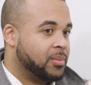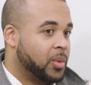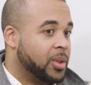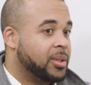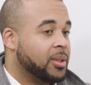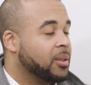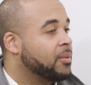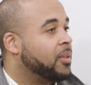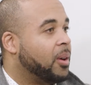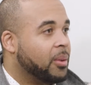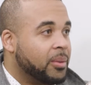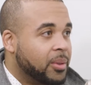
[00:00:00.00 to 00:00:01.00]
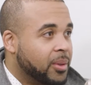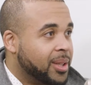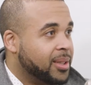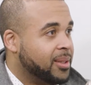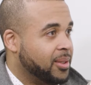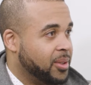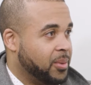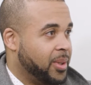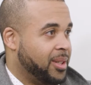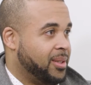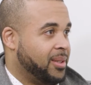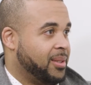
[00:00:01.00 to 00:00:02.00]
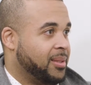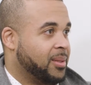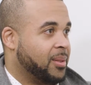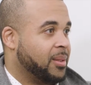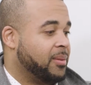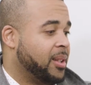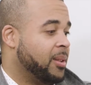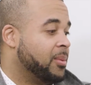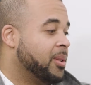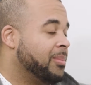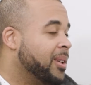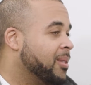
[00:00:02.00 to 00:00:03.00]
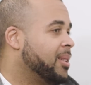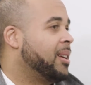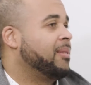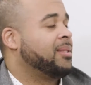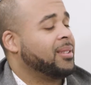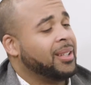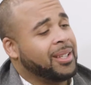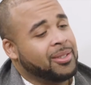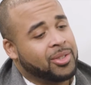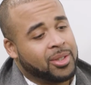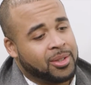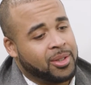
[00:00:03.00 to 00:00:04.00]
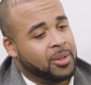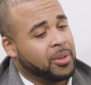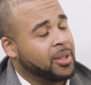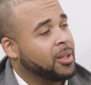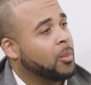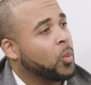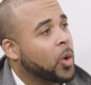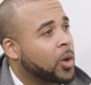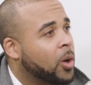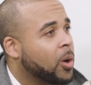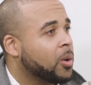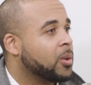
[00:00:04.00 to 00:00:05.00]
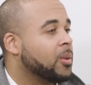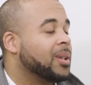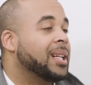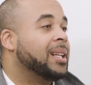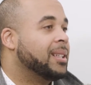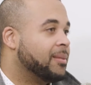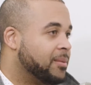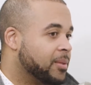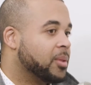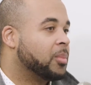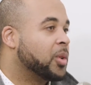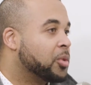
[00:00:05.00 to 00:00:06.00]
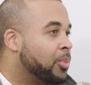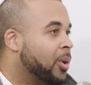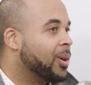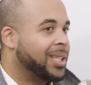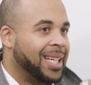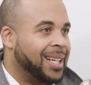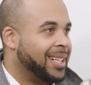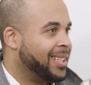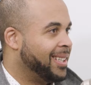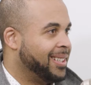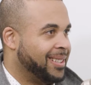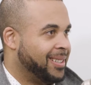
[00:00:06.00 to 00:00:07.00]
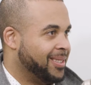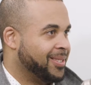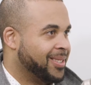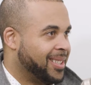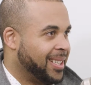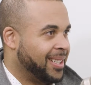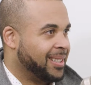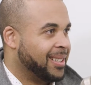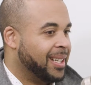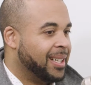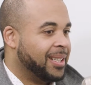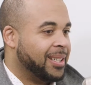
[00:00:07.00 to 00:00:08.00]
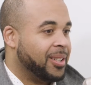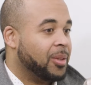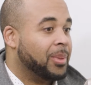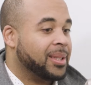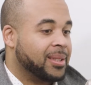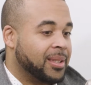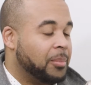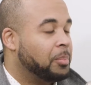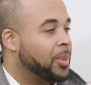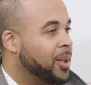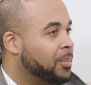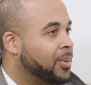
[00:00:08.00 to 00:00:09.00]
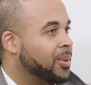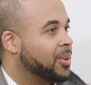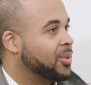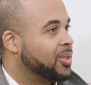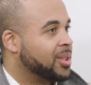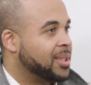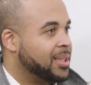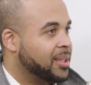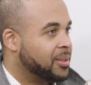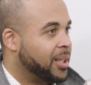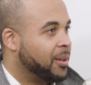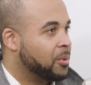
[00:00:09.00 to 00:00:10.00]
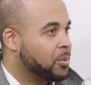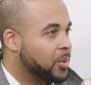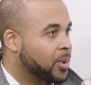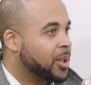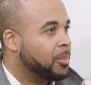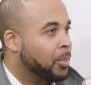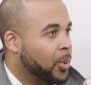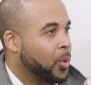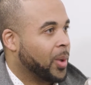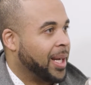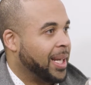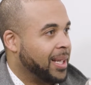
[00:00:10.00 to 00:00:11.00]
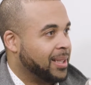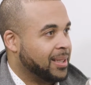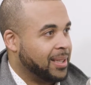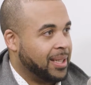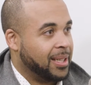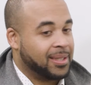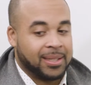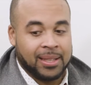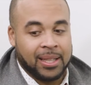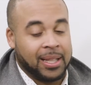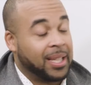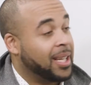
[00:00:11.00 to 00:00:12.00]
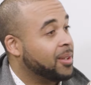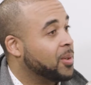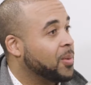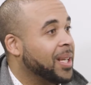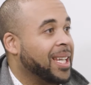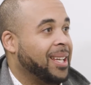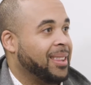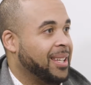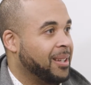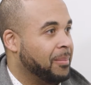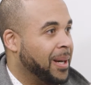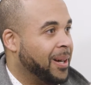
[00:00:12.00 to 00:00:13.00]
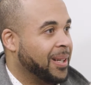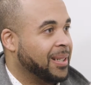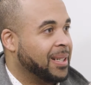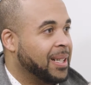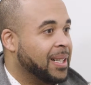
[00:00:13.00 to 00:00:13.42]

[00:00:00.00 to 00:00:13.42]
well, it's their fault during these situations, or if they want a better life, then they can just, get up, work hard, go. For the most part, yeah, I get it. I understand. But some people are just dealt a really poor hand, and right. And they can't do anything about it.